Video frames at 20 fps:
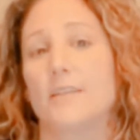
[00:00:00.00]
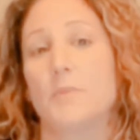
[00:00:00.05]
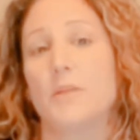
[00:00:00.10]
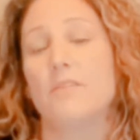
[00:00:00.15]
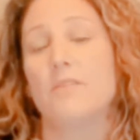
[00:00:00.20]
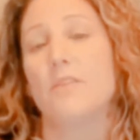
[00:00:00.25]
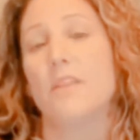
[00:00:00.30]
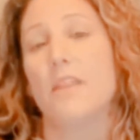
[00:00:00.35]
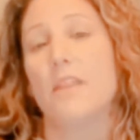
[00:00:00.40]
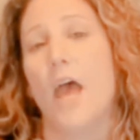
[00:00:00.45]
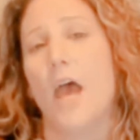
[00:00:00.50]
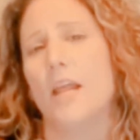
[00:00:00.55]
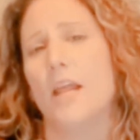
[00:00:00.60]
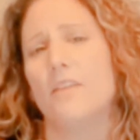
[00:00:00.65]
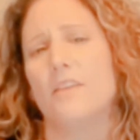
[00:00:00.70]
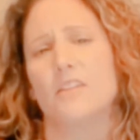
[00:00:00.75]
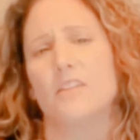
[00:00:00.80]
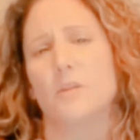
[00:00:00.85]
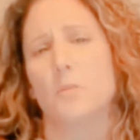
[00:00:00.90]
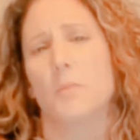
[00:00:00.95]
But even that, I think
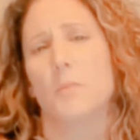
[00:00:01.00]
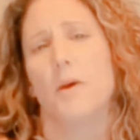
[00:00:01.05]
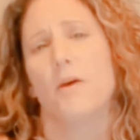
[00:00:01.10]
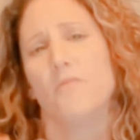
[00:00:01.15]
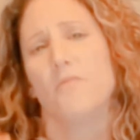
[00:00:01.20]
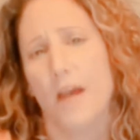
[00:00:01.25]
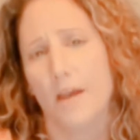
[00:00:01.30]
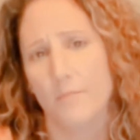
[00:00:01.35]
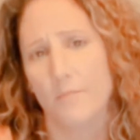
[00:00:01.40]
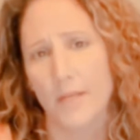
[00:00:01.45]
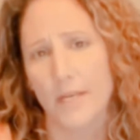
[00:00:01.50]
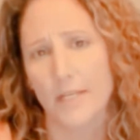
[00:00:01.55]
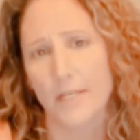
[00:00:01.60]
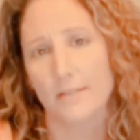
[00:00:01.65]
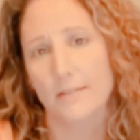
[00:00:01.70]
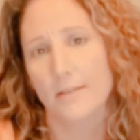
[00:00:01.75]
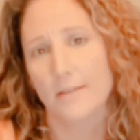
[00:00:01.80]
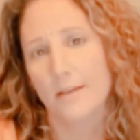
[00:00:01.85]
it's going to be about 5 minutes.